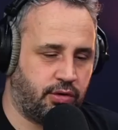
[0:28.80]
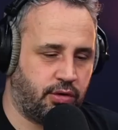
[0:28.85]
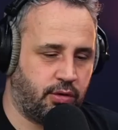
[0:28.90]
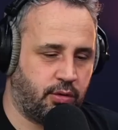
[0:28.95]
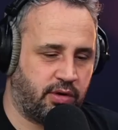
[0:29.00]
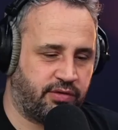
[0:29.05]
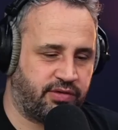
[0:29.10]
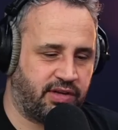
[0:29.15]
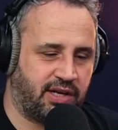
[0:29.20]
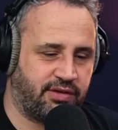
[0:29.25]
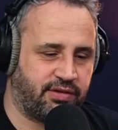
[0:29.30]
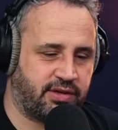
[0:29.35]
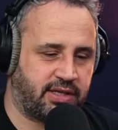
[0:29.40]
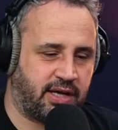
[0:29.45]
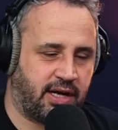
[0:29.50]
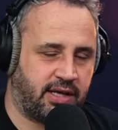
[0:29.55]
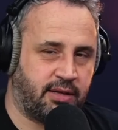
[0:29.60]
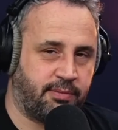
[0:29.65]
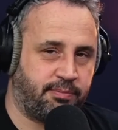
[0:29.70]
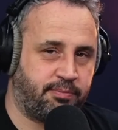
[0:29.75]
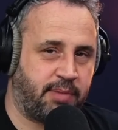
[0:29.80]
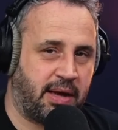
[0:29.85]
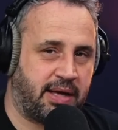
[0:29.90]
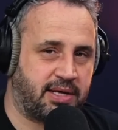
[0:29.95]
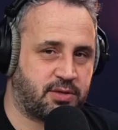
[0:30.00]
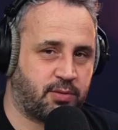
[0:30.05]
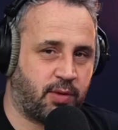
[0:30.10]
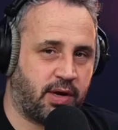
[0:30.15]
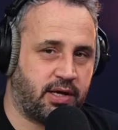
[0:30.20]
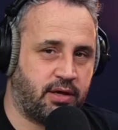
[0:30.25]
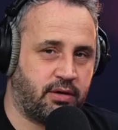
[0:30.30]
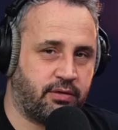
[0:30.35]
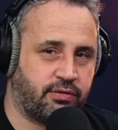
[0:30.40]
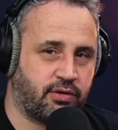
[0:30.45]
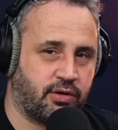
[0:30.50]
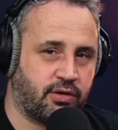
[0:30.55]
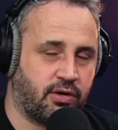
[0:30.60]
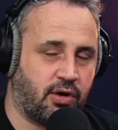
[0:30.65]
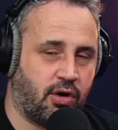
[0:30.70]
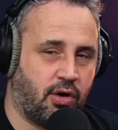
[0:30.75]
you have delivered that in the best way you've
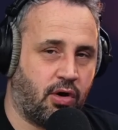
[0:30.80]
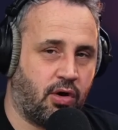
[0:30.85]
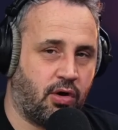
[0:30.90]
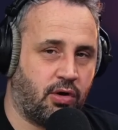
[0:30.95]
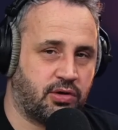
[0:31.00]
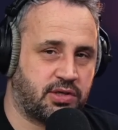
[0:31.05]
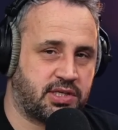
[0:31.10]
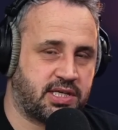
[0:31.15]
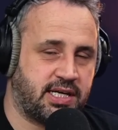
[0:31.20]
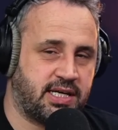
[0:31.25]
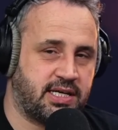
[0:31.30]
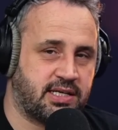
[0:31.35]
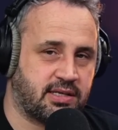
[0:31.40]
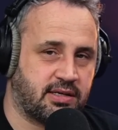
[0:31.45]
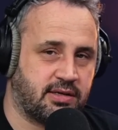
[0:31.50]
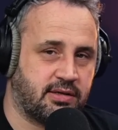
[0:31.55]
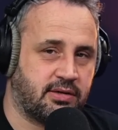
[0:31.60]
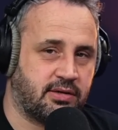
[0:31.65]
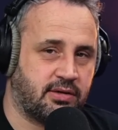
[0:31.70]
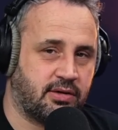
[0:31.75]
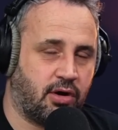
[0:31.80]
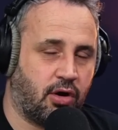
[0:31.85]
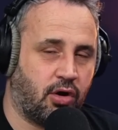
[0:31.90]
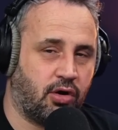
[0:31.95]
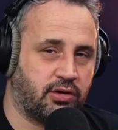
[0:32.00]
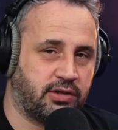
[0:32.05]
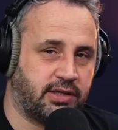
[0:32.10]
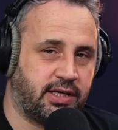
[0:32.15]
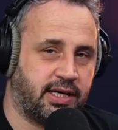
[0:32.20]
done all season, all